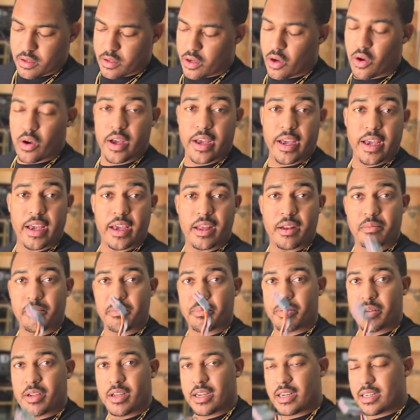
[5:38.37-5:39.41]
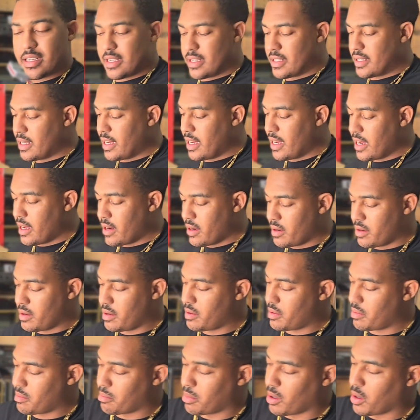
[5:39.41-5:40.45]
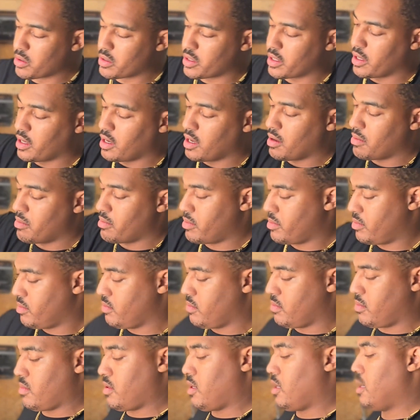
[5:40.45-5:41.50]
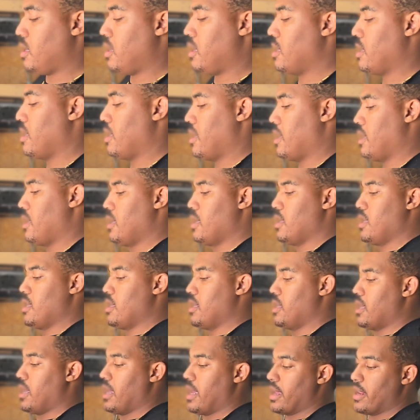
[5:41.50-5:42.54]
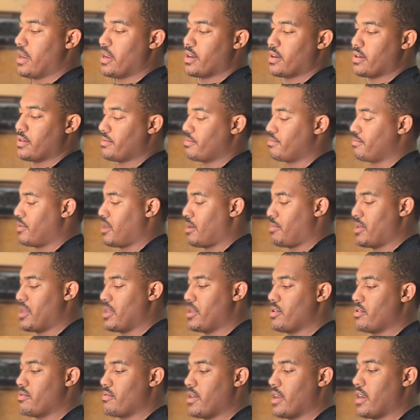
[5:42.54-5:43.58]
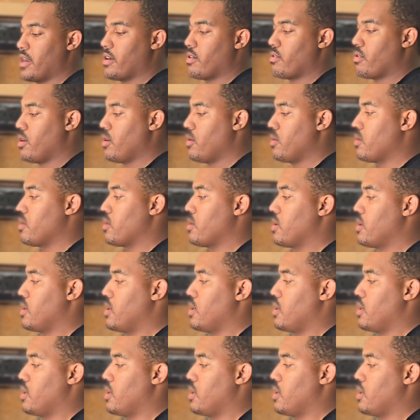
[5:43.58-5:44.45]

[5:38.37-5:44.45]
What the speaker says: Go ahead and plug this in, bolt it up, and I mean, you're ready to roll.